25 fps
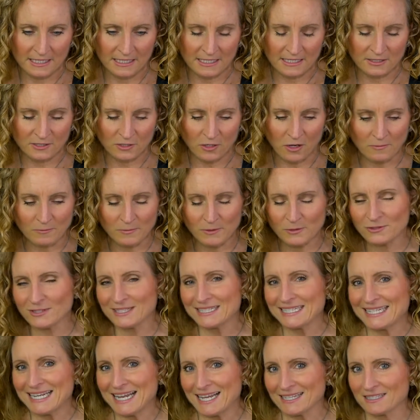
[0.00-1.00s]
it's almost
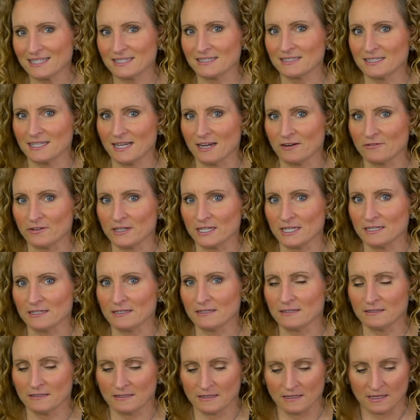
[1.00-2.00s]
necessary
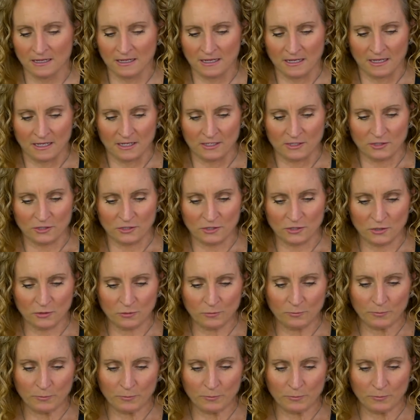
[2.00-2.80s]
to